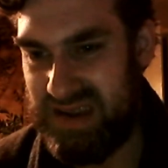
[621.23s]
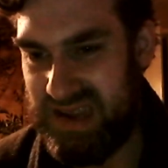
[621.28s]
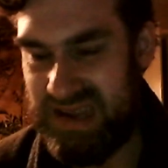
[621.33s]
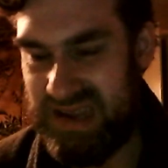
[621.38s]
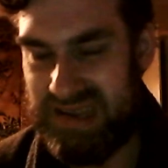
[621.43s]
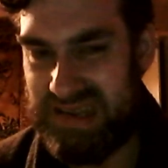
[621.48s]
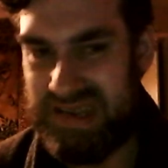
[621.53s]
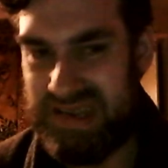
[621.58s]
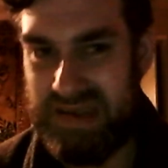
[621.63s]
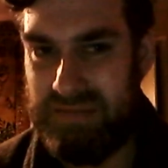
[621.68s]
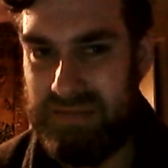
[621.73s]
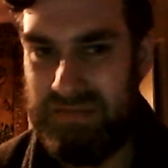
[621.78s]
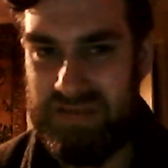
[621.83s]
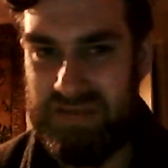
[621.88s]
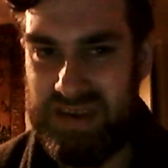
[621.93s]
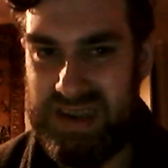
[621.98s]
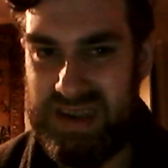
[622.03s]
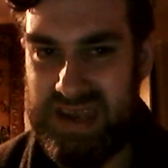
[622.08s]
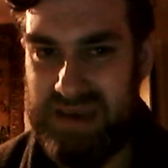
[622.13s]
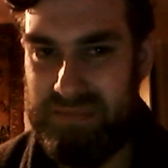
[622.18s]
it's
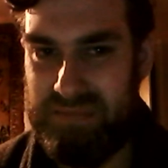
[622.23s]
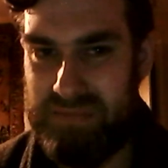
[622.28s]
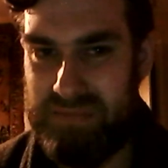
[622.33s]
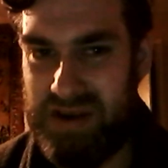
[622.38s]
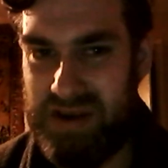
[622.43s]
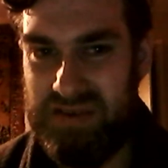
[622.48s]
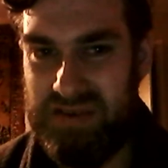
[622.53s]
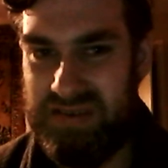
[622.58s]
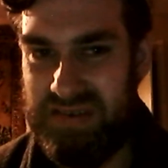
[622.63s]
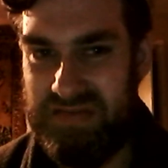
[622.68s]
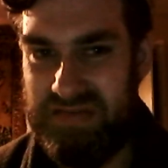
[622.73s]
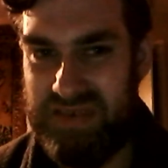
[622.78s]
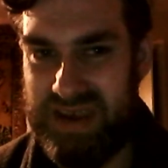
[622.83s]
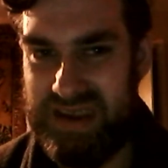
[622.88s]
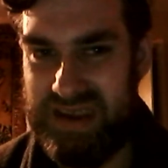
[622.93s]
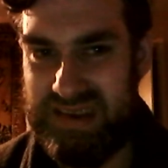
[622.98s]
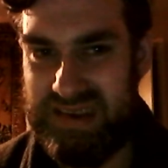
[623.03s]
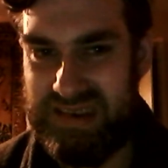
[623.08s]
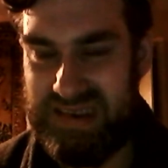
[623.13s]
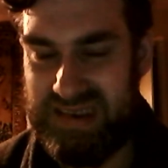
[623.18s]
something that
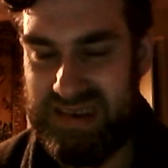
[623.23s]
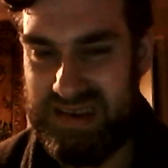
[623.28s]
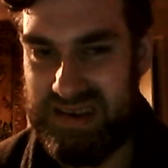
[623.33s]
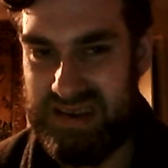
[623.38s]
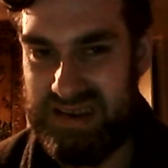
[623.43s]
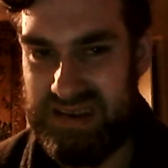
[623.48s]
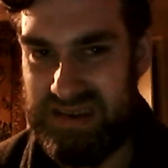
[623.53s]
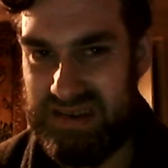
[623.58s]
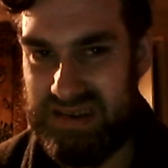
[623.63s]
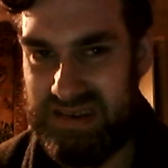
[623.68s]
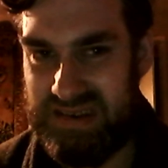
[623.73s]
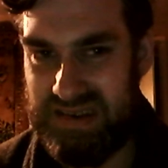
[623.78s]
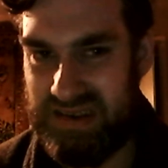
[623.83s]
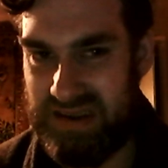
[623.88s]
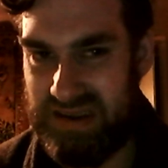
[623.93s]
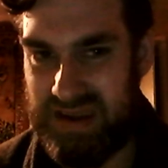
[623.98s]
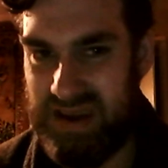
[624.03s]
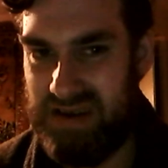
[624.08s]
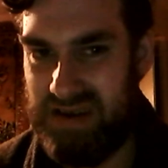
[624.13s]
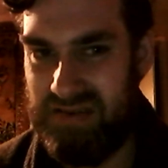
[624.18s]
motivates her to
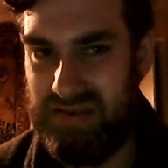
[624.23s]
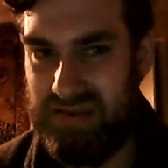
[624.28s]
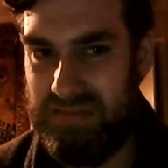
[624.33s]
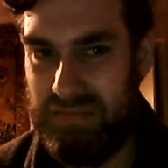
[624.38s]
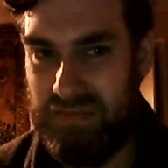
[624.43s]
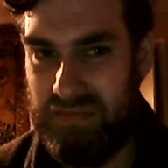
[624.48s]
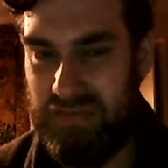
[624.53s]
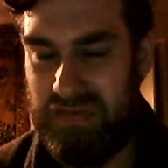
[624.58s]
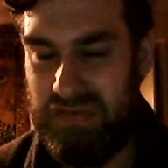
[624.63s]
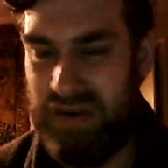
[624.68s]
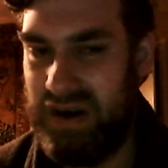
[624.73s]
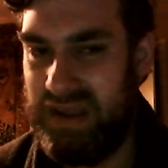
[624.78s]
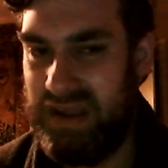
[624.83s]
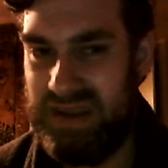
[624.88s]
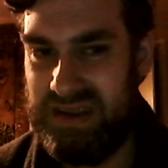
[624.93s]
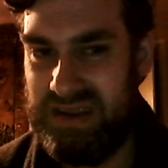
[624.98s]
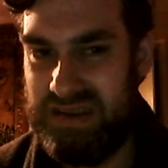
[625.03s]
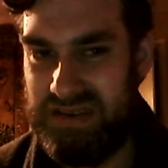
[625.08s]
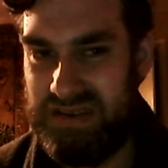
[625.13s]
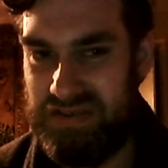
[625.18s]
go and
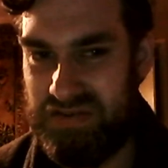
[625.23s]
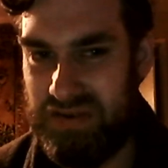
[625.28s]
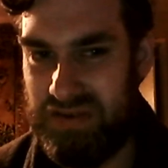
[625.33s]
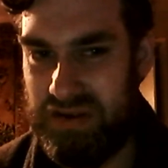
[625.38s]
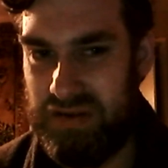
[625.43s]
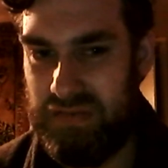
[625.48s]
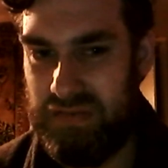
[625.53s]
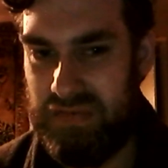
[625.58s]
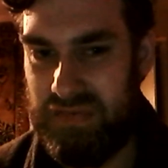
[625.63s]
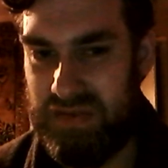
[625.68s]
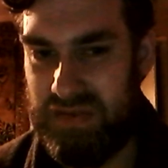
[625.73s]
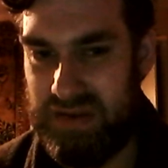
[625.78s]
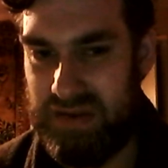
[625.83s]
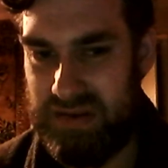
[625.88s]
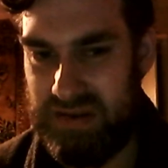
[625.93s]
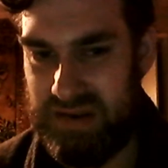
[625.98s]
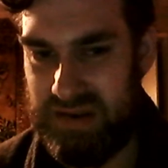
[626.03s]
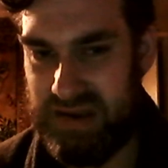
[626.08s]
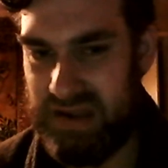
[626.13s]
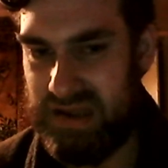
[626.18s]
find the truth.
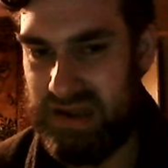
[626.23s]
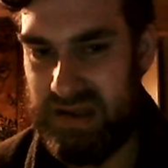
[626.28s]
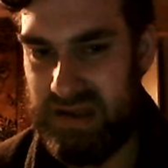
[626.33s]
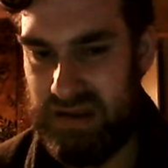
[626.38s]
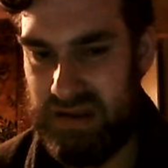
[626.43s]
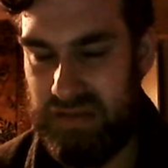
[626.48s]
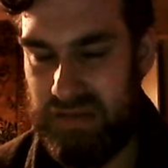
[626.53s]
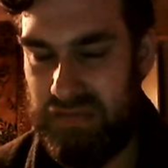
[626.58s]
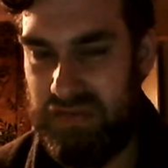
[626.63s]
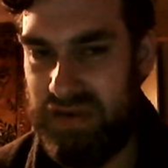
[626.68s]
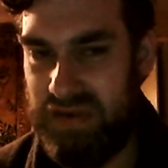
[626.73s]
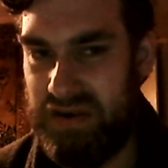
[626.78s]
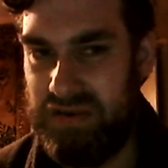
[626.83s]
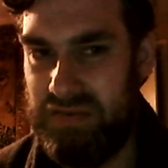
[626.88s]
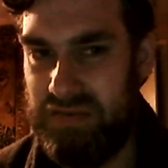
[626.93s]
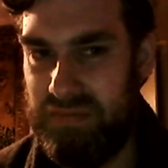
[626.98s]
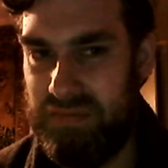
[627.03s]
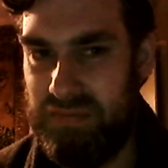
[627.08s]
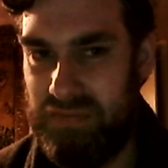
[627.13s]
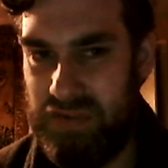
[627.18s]
The
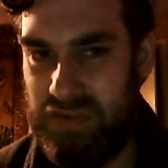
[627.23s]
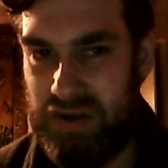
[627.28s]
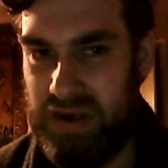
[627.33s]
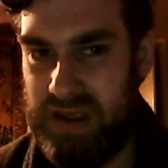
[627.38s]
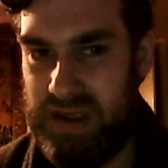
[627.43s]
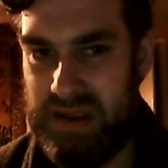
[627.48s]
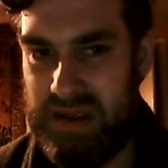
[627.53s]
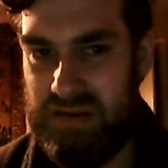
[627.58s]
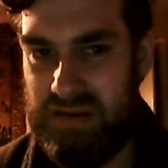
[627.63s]
film like